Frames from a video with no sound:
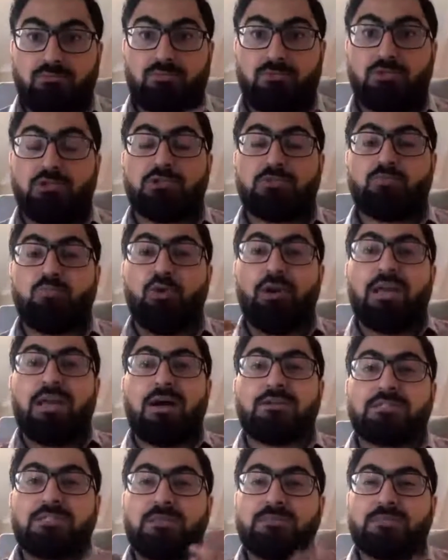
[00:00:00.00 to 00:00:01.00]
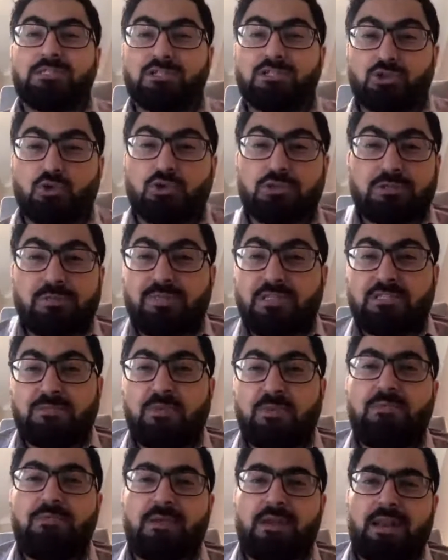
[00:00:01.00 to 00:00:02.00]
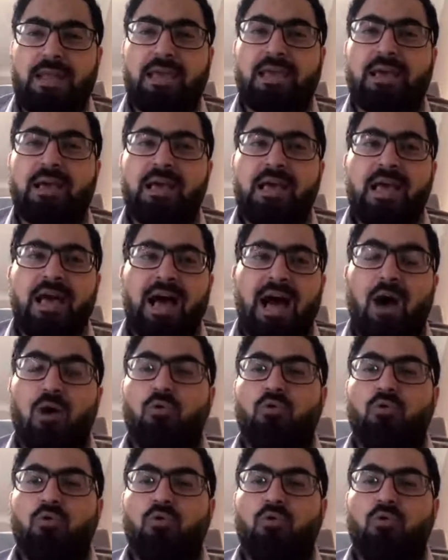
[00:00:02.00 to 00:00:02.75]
just putting ourselves in the shoes of these people. Like, how